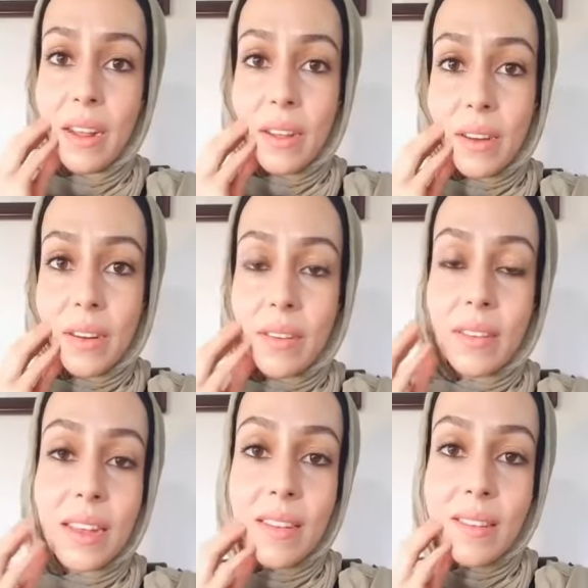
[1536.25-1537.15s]
your
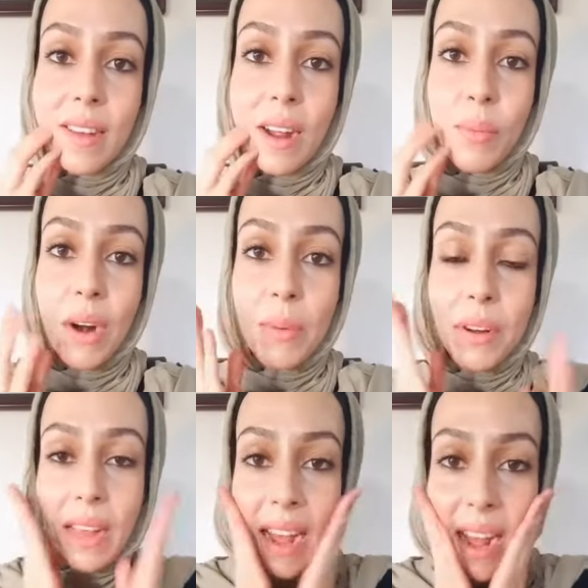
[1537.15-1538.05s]
skin is not
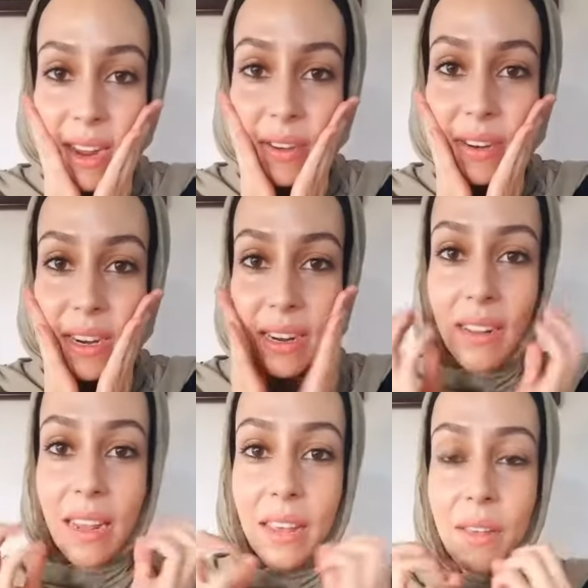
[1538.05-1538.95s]
properly hydrated,
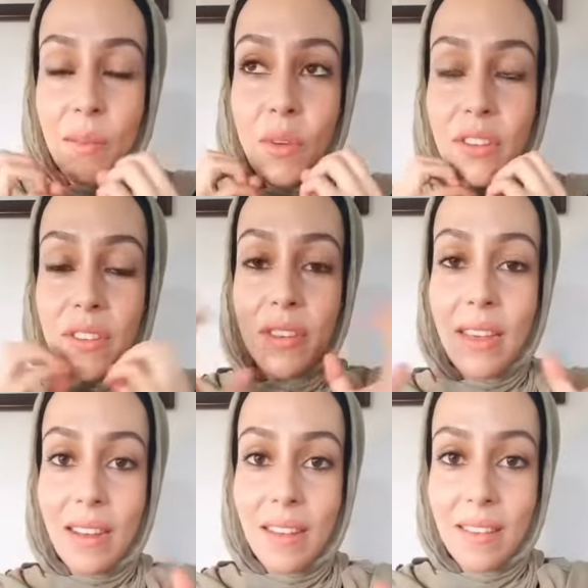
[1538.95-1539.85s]
like the moisture is
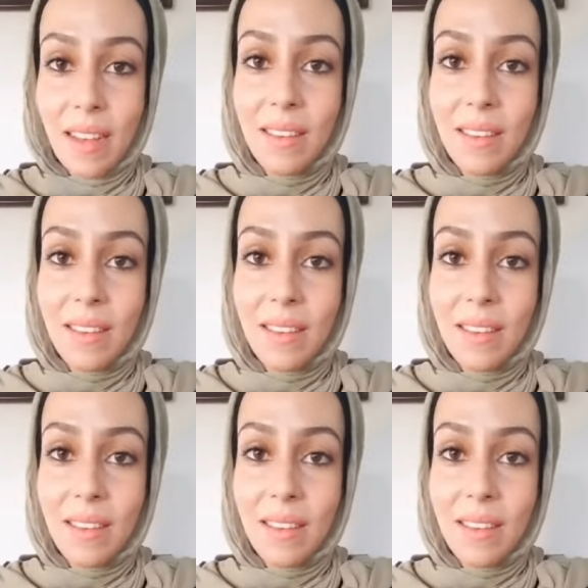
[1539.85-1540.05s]
getting sucked